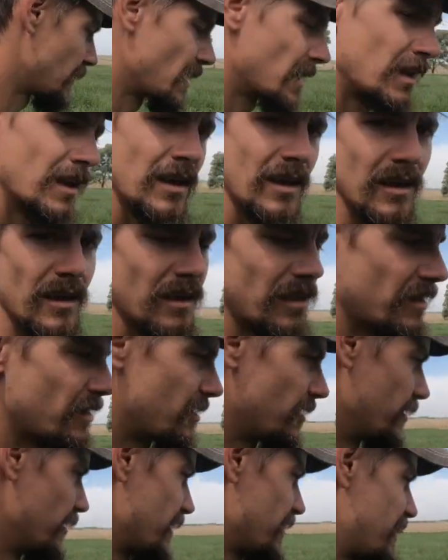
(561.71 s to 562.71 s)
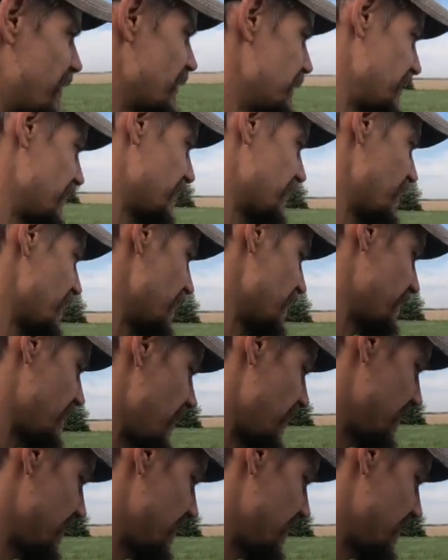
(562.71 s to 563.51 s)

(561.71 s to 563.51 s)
No. So let's get these guys